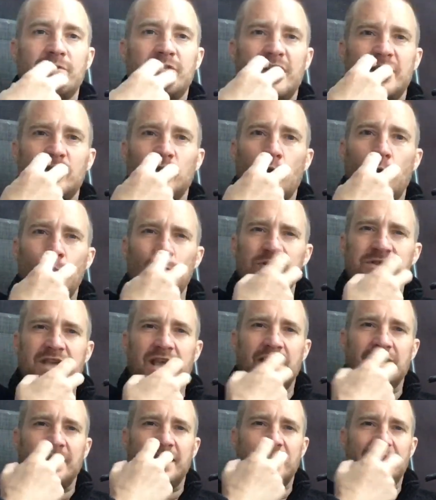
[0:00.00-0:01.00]
that you'll almost
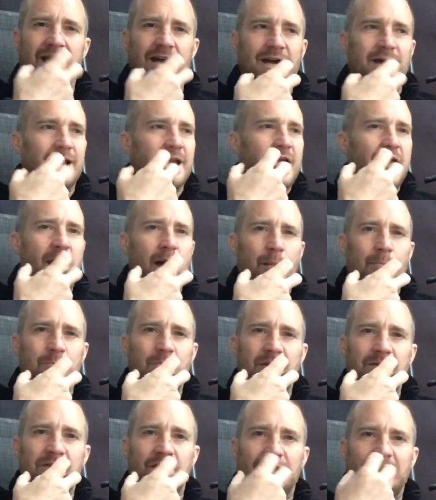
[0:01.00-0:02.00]
get like a, a
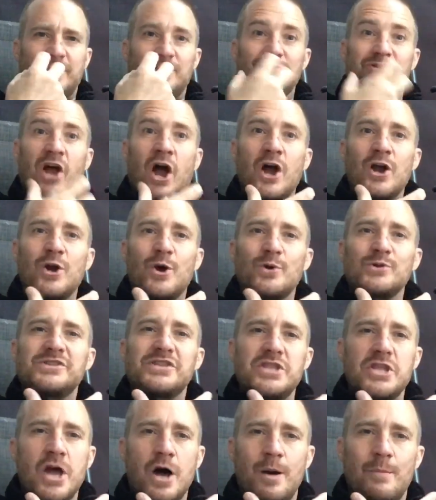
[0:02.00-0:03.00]
like your tongue goes
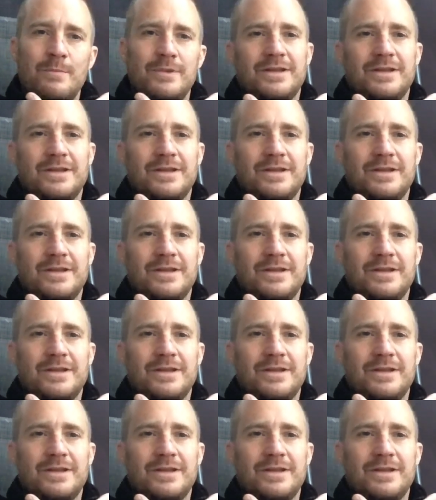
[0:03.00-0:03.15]
numb.